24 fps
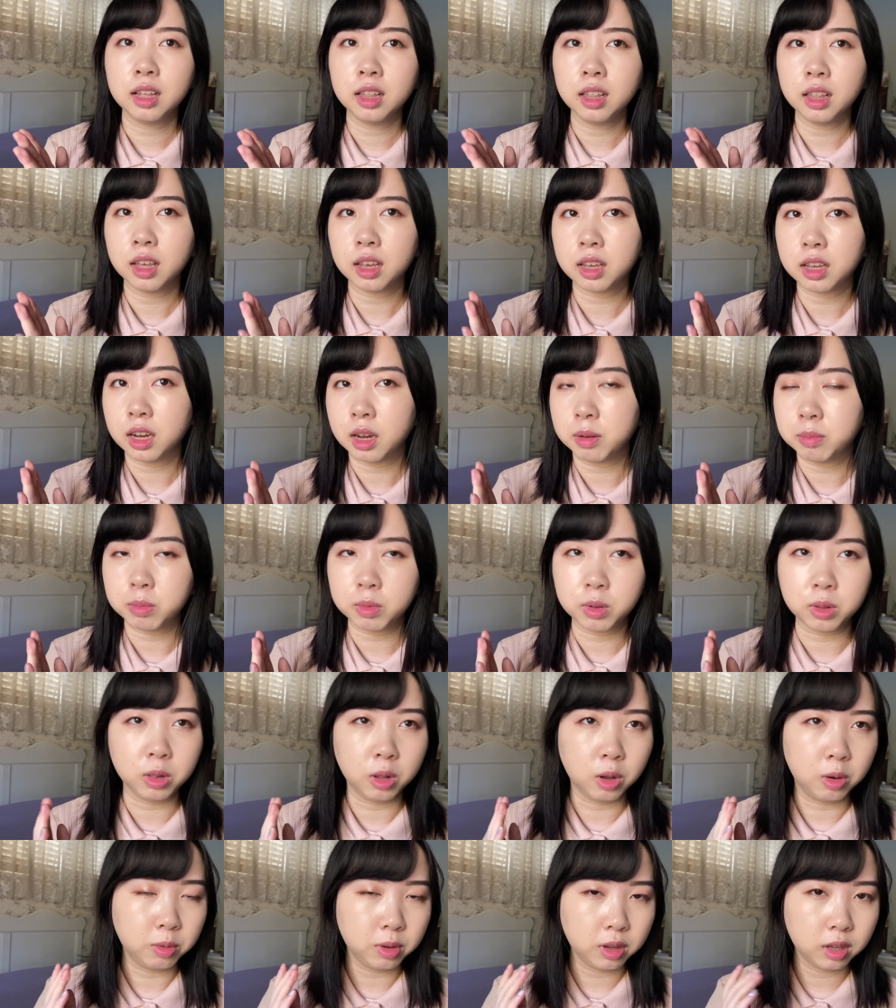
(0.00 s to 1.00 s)
Like, I'm
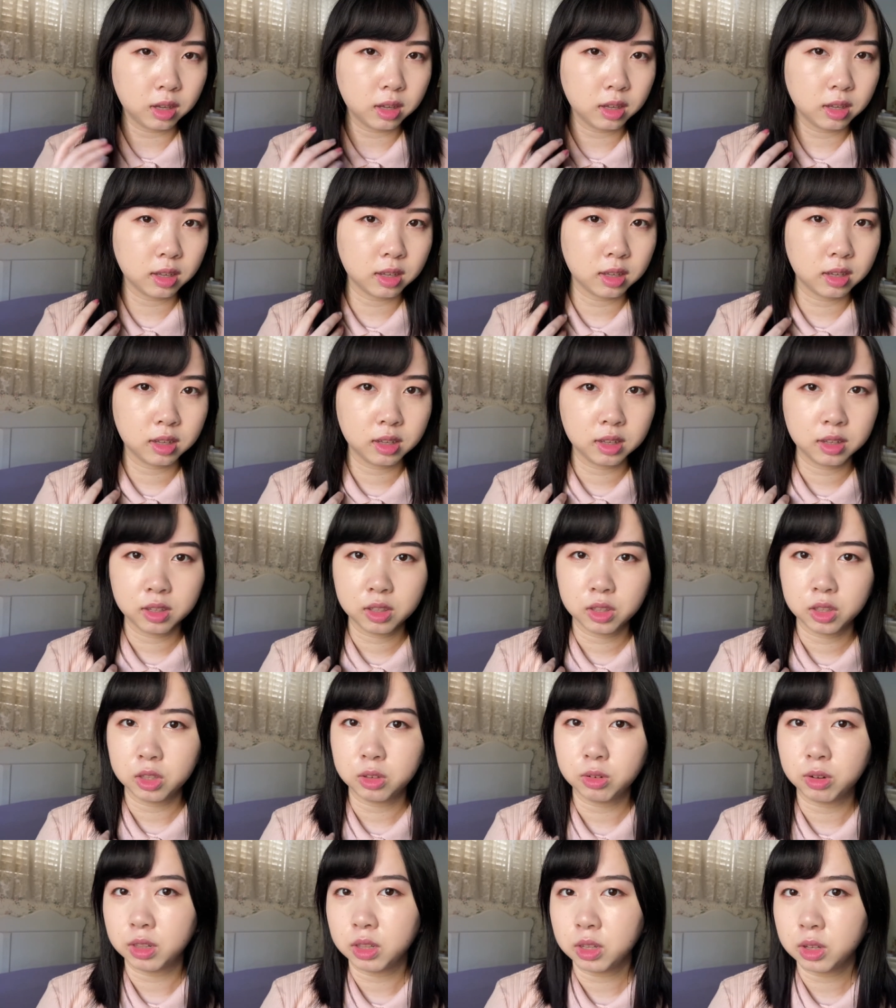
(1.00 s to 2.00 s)
glowing.
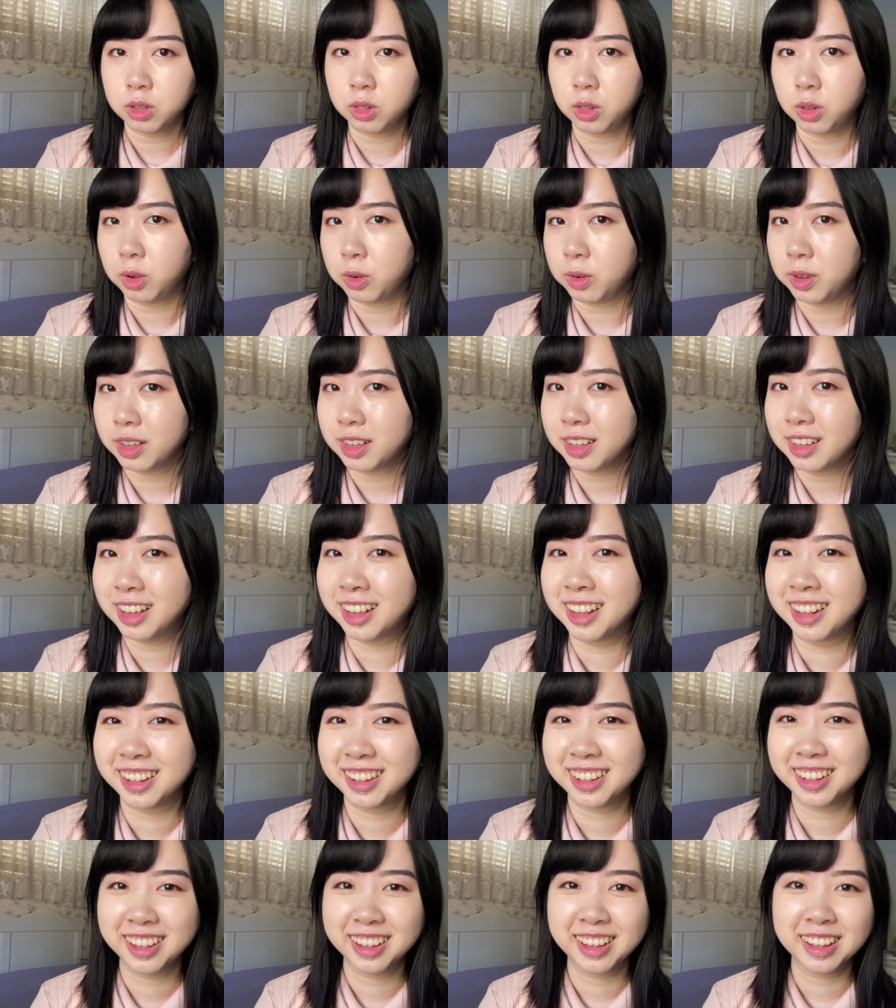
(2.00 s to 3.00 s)
Do I look glowing?
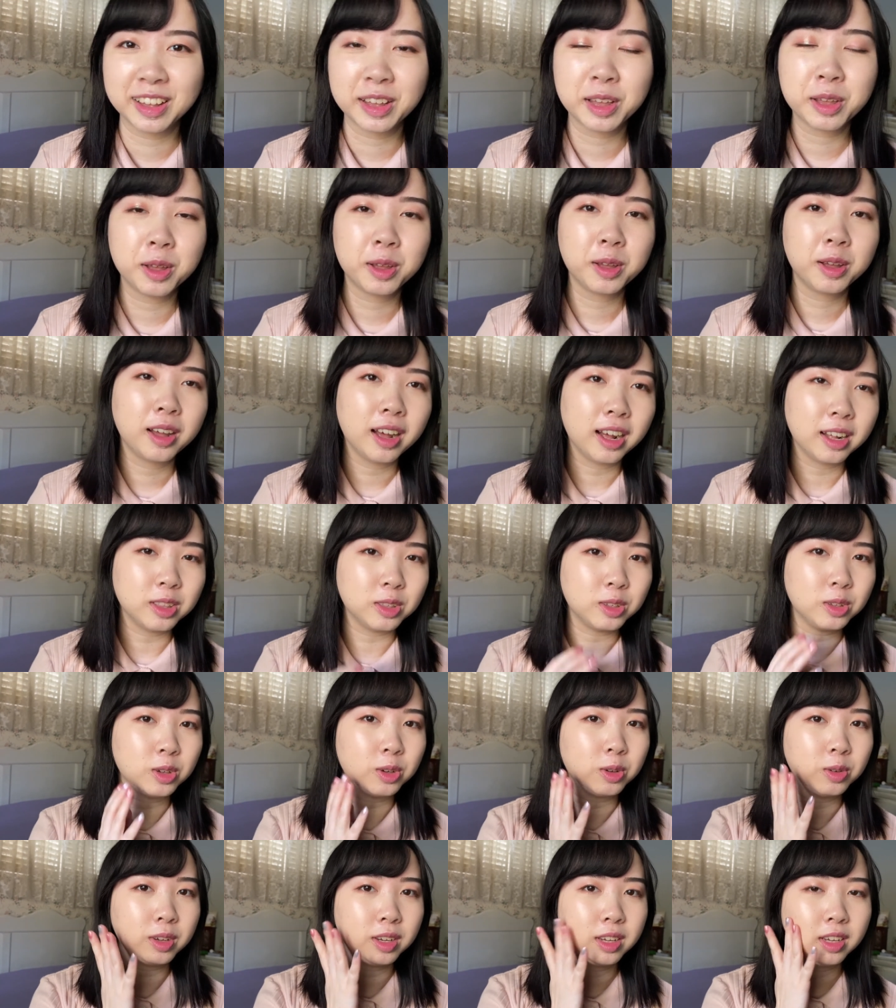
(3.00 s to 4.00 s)
And
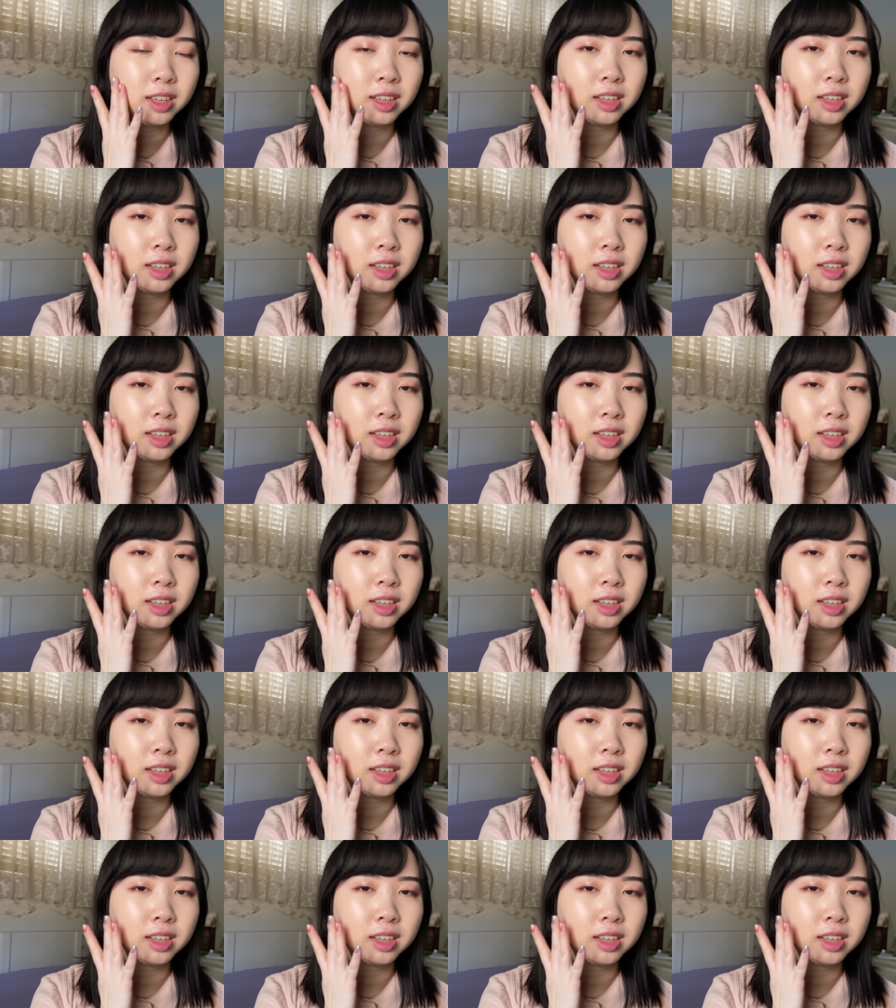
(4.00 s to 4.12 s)
dewy.